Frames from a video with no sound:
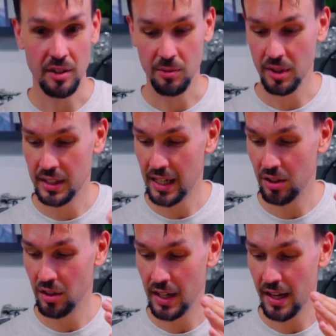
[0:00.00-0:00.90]
We're going to take a
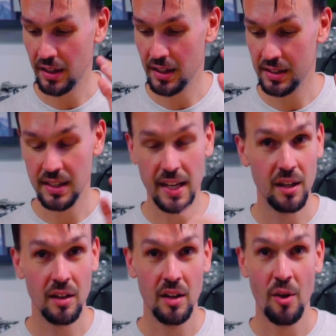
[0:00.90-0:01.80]
look at this
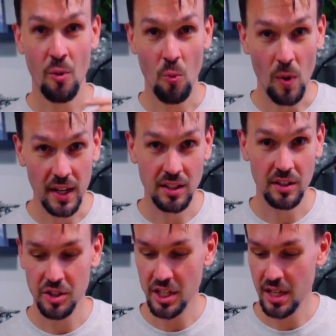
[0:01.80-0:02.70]
thing, when it's on
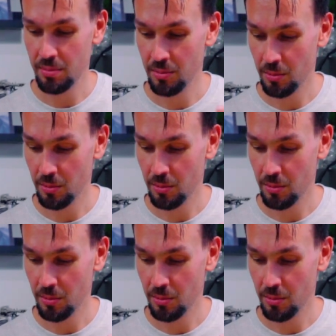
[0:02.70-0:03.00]
the Jeep,